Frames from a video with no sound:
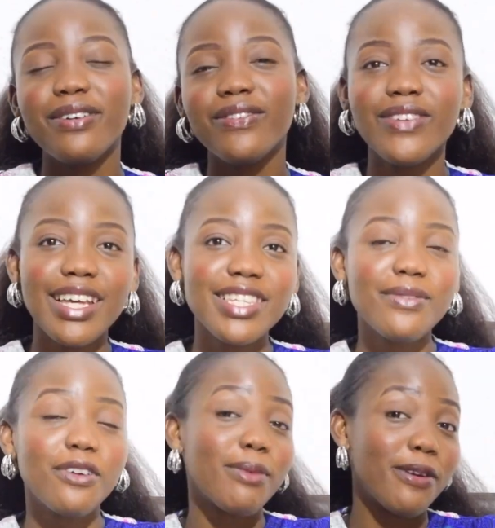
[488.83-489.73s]
well, let's say one
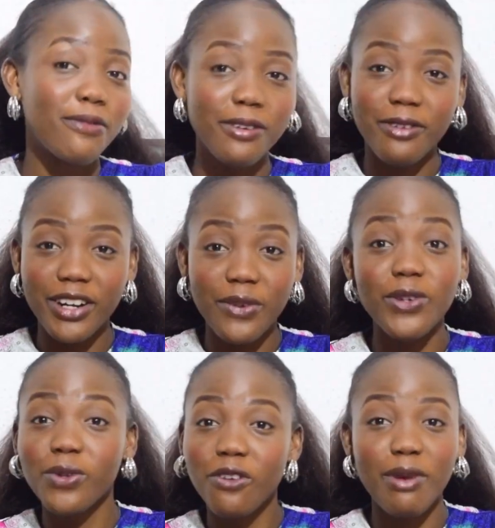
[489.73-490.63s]
of my favorite. It was
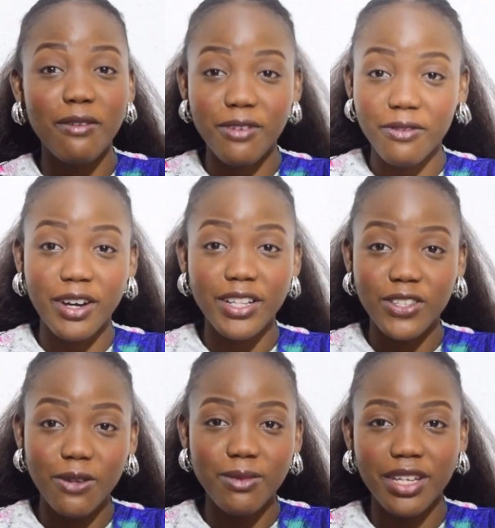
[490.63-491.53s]
one of my favorite
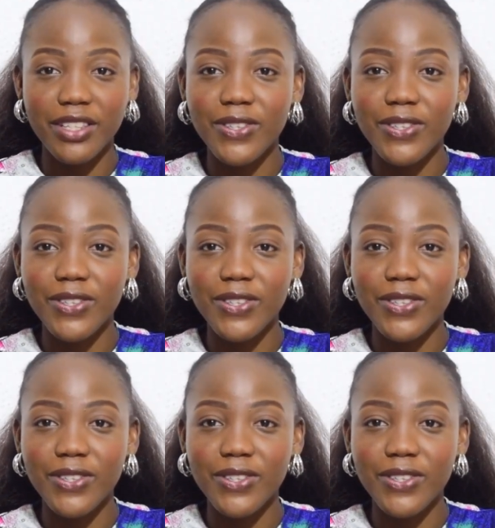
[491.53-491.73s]
subjects.